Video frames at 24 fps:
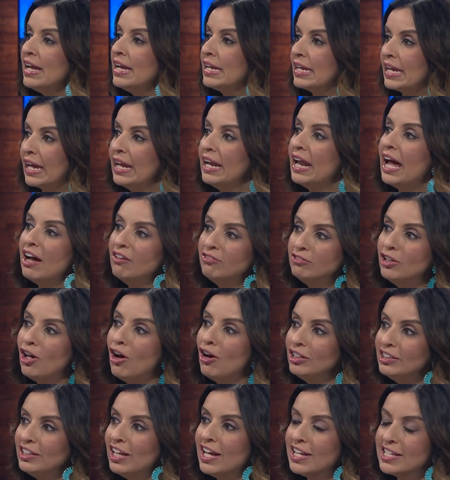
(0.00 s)
can have
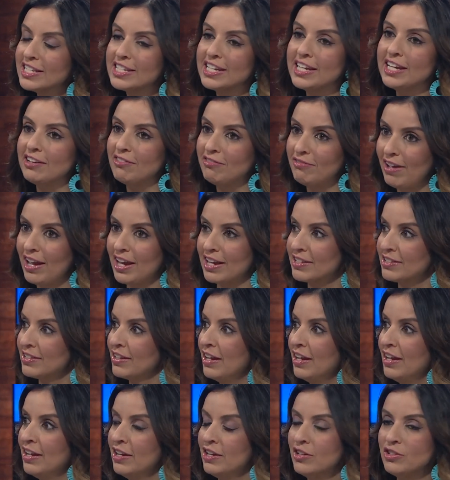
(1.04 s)
long lasting effects.
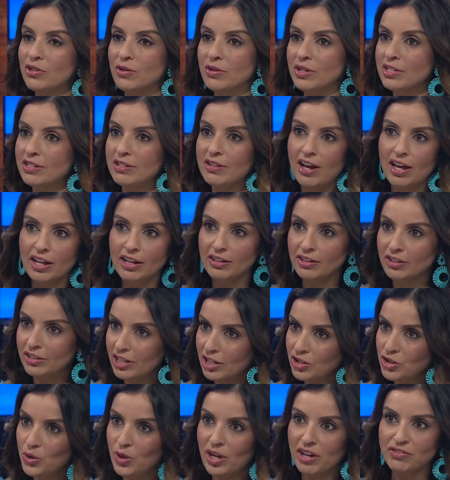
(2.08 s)
So it's not
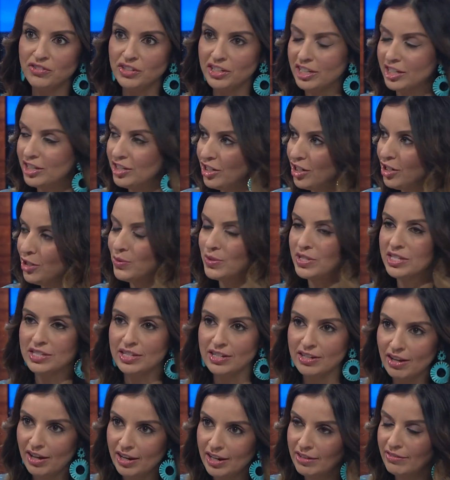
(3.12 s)
that you have to continuously
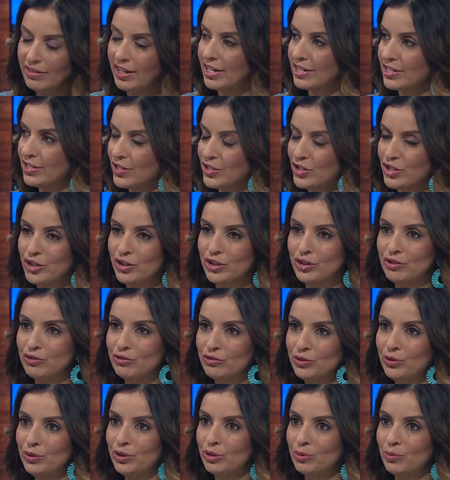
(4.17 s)
not have access to good
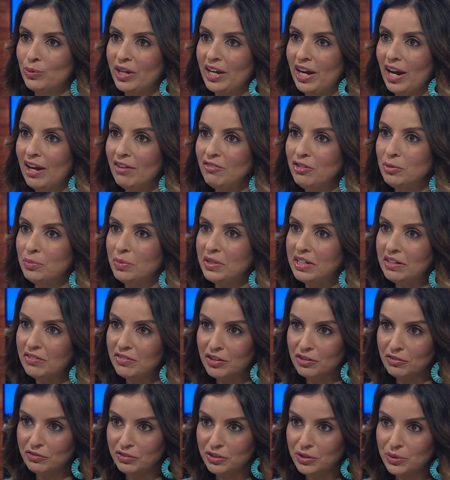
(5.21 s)
food or what have you, but
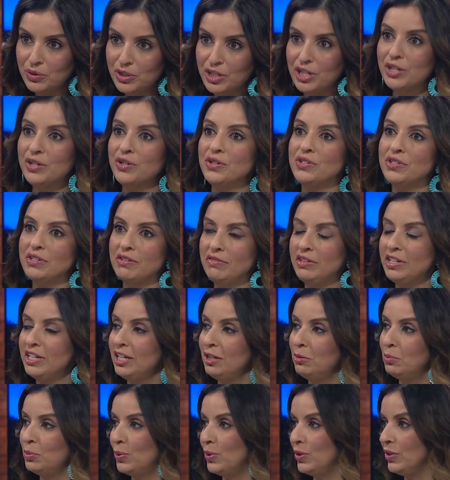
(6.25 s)
even a few years of
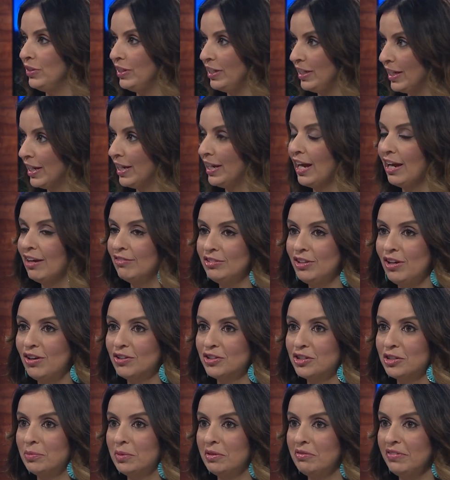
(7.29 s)
eating poorly can have long
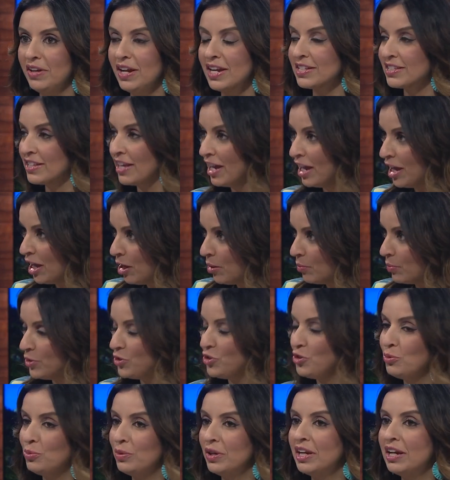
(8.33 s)
term effects. But
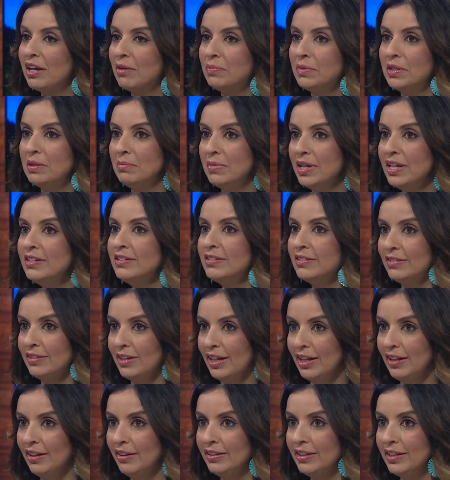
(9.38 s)
you bring up the mental
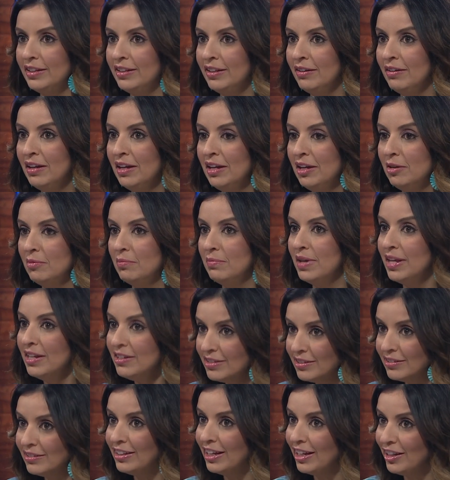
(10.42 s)
health and the
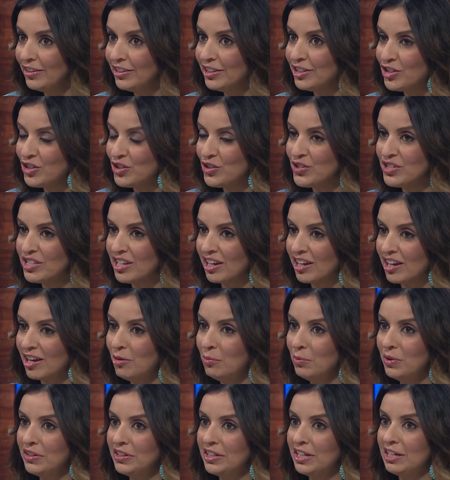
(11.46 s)
mental health issues that
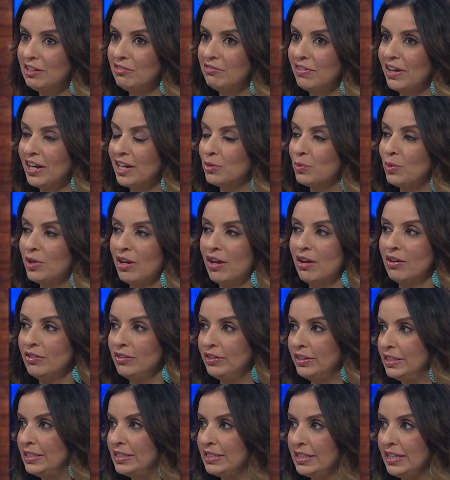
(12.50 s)
come with it. In fact, we're not
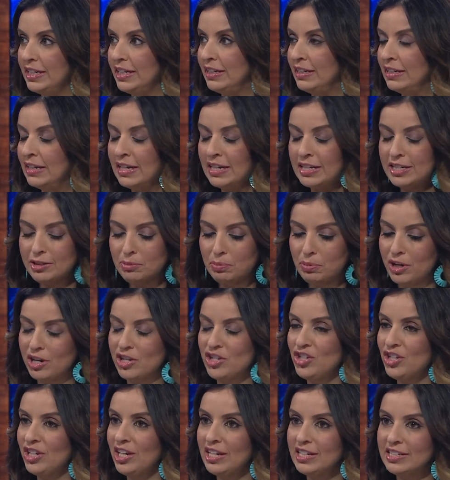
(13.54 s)
only seeing seeing
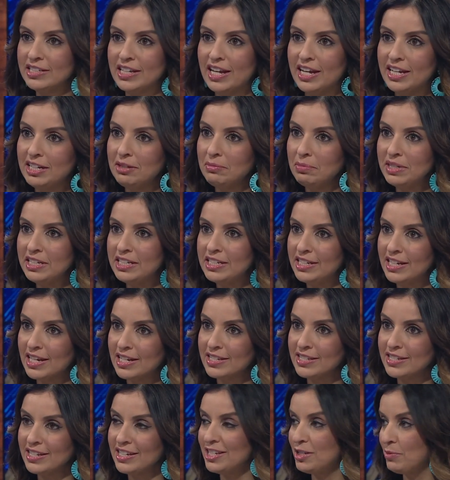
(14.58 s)
depression, anxiety,
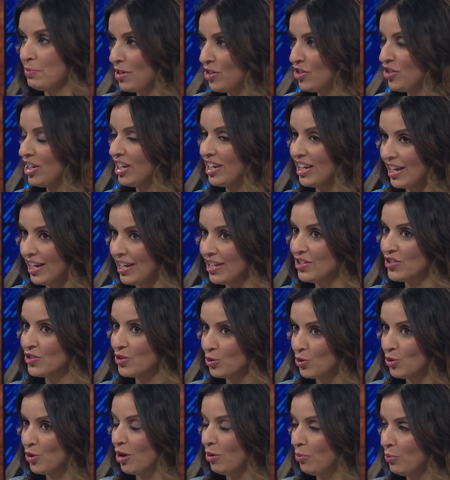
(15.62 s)
PTSD, especially in kids who
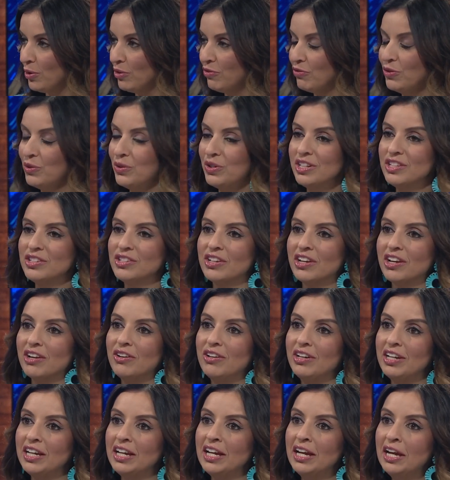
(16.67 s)
grow up with food
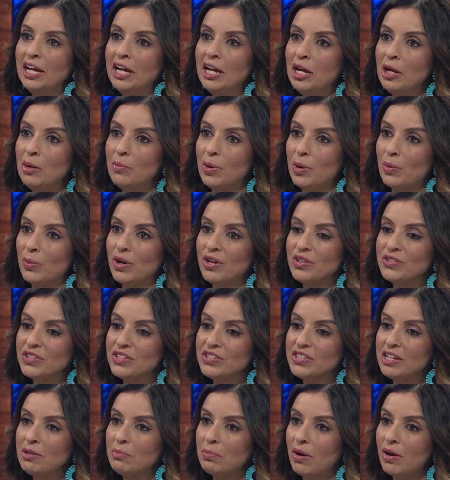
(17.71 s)
insecurity, but we're also
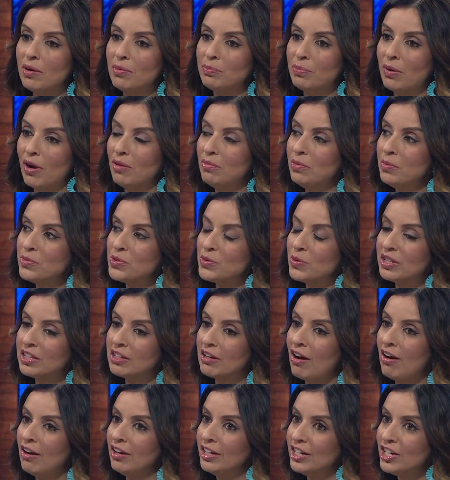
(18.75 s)
seeing problems with
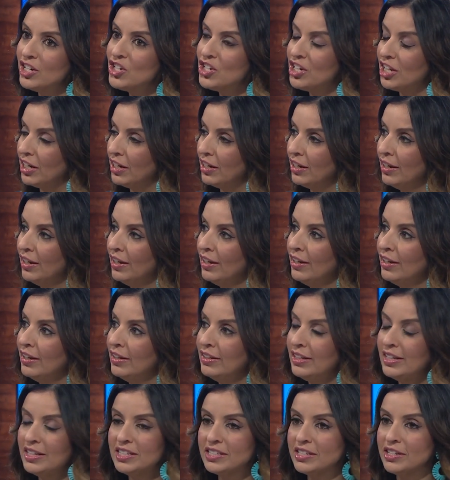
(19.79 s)
cognition.
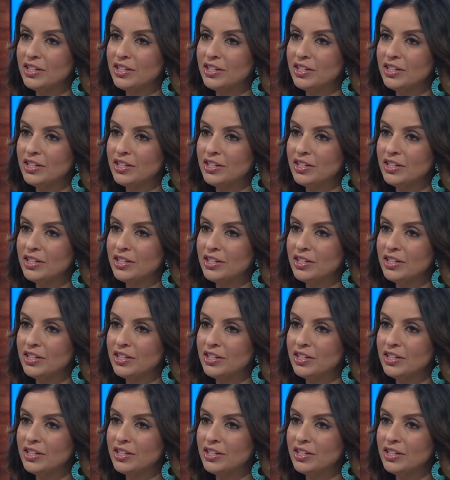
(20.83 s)
These